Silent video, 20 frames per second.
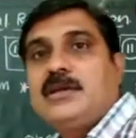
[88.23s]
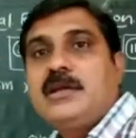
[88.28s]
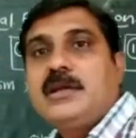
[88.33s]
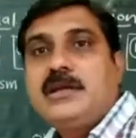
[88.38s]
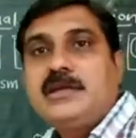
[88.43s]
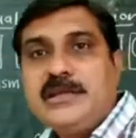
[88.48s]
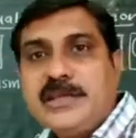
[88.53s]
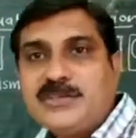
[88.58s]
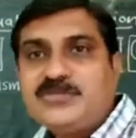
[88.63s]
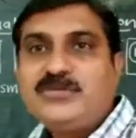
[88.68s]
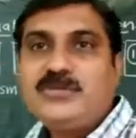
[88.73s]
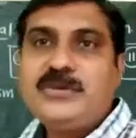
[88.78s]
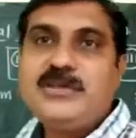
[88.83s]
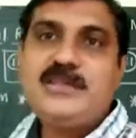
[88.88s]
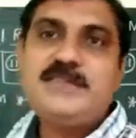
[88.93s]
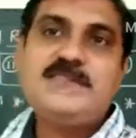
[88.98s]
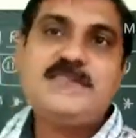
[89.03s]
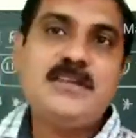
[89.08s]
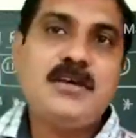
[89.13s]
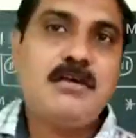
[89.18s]
Next one
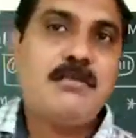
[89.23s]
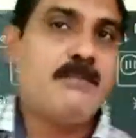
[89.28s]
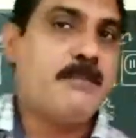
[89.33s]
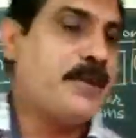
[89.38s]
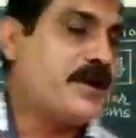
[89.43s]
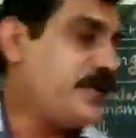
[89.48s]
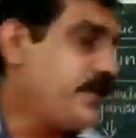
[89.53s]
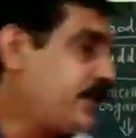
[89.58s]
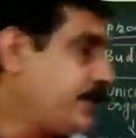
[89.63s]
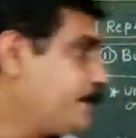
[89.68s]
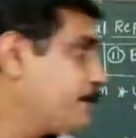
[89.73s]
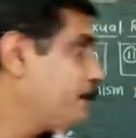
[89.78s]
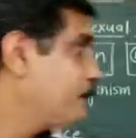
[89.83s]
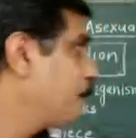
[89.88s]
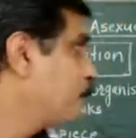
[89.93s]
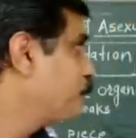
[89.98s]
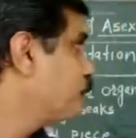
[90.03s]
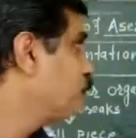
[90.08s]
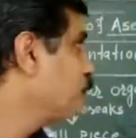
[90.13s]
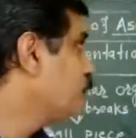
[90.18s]
is budding.
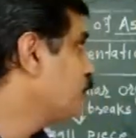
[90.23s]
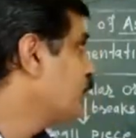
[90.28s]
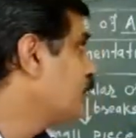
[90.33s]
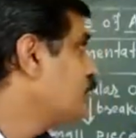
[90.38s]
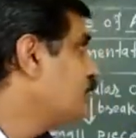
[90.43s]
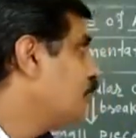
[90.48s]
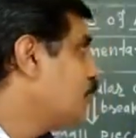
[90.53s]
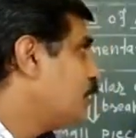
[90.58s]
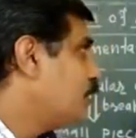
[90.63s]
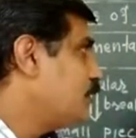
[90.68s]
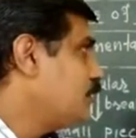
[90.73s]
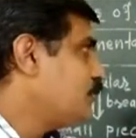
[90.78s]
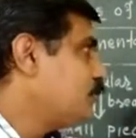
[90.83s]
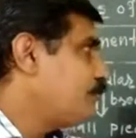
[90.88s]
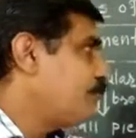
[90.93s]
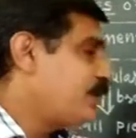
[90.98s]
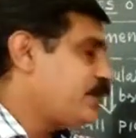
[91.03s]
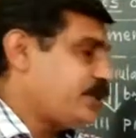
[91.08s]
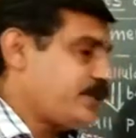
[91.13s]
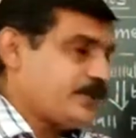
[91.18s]
In the
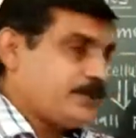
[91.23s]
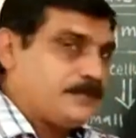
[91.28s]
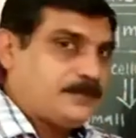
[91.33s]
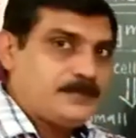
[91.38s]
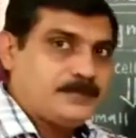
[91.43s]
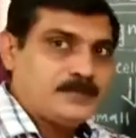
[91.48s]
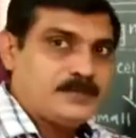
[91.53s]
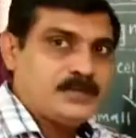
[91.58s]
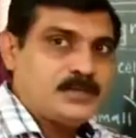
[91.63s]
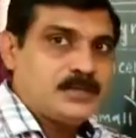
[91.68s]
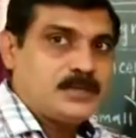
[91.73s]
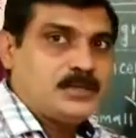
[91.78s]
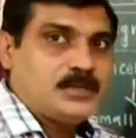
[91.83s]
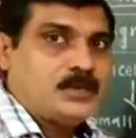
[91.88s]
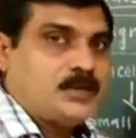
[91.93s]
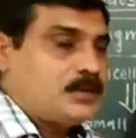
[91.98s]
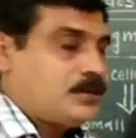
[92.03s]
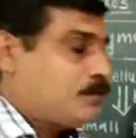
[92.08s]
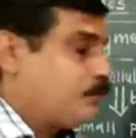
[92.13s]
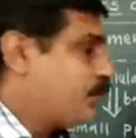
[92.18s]
budding,
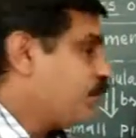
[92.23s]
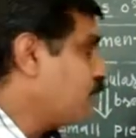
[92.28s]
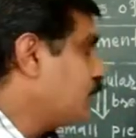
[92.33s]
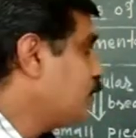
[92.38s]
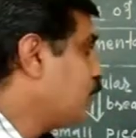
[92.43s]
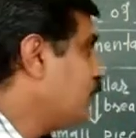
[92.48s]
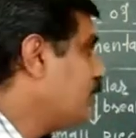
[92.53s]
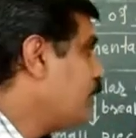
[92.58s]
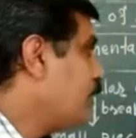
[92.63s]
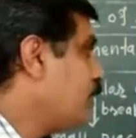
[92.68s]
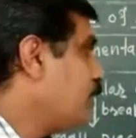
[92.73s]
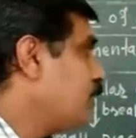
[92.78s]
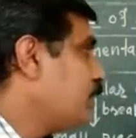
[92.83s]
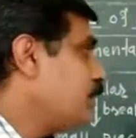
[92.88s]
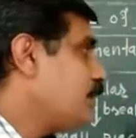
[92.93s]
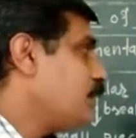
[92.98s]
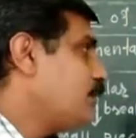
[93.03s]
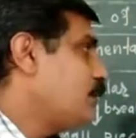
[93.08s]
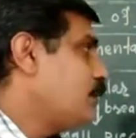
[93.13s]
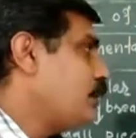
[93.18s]

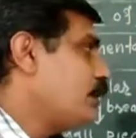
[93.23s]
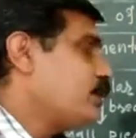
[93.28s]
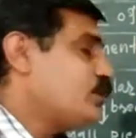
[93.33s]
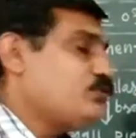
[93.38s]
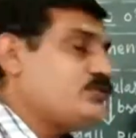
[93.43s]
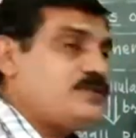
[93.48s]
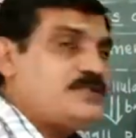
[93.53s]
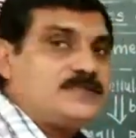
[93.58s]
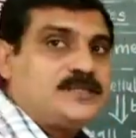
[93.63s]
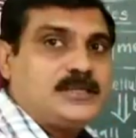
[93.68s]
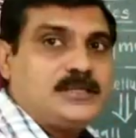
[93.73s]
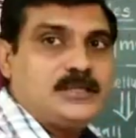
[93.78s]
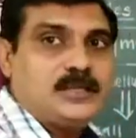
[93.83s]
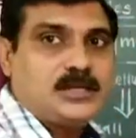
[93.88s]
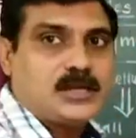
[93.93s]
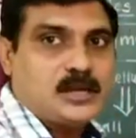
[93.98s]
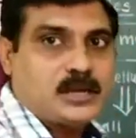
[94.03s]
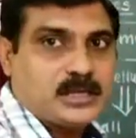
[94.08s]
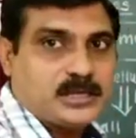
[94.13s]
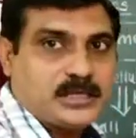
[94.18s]
particularly in
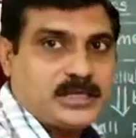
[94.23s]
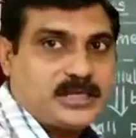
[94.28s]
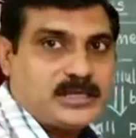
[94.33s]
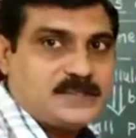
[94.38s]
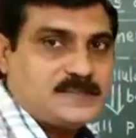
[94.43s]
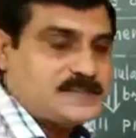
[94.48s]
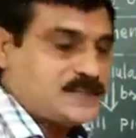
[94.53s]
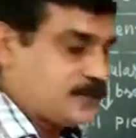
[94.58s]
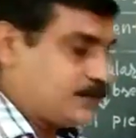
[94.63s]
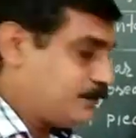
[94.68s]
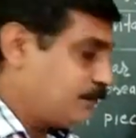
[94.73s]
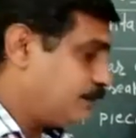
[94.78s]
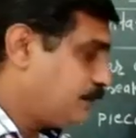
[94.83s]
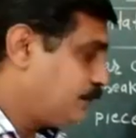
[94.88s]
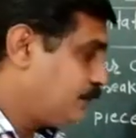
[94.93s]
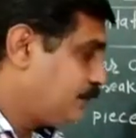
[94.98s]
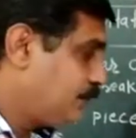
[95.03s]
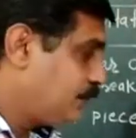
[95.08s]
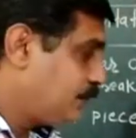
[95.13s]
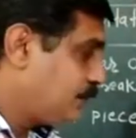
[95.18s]
unicellular organism,
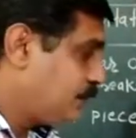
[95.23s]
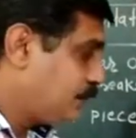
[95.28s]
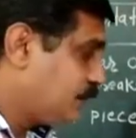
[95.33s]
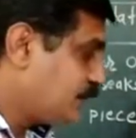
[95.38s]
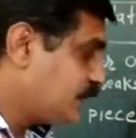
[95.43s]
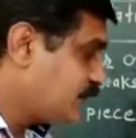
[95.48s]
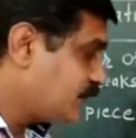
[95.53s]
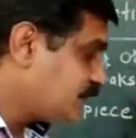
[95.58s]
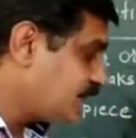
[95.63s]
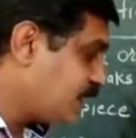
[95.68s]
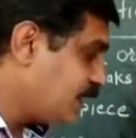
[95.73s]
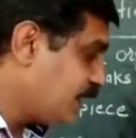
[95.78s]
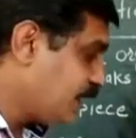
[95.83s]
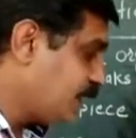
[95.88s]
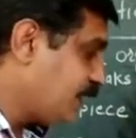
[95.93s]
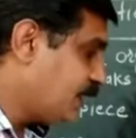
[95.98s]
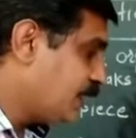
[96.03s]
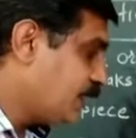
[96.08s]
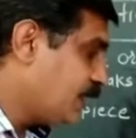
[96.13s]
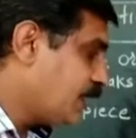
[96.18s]
the
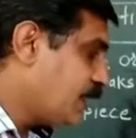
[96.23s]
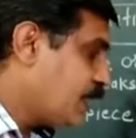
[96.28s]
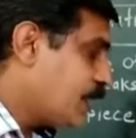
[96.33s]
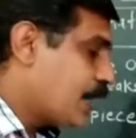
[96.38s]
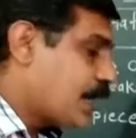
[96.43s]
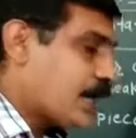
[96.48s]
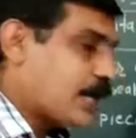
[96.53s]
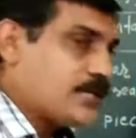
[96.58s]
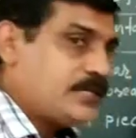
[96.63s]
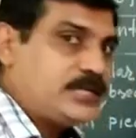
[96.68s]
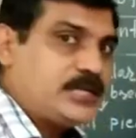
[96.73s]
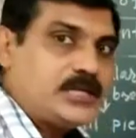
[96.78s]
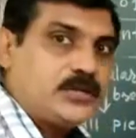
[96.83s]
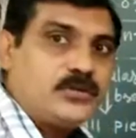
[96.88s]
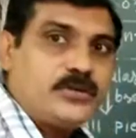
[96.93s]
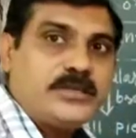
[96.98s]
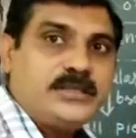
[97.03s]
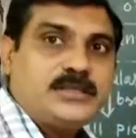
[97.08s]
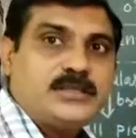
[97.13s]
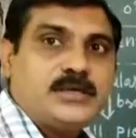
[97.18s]
cell
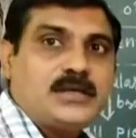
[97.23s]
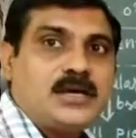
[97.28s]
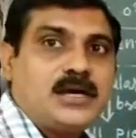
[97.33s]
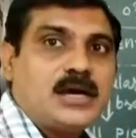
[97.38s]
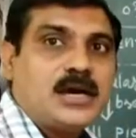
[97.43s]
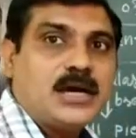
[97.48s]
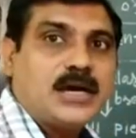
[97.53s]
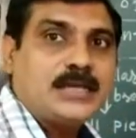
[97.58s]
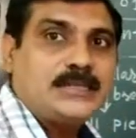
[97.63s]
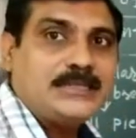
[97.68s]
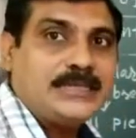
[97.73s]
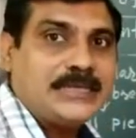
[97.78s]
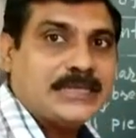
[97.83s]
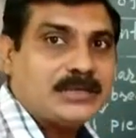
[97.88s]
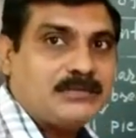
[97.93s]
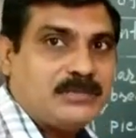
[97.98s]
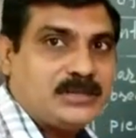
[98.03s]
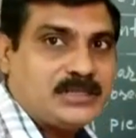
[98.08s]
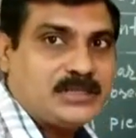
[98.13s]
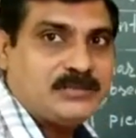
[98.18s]
undergoing the
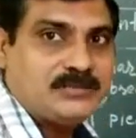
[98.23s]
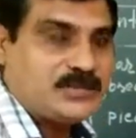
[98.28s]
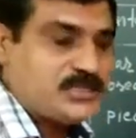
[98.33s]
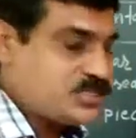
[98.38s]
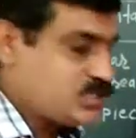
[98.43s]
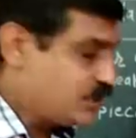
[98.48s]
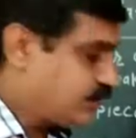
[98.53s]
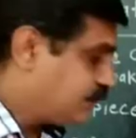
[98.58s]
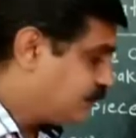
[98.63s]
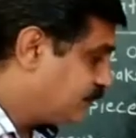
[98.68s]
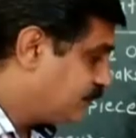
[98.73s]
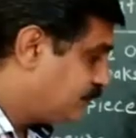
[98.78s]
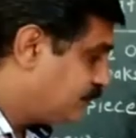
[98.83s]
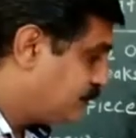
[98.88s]
unequal division.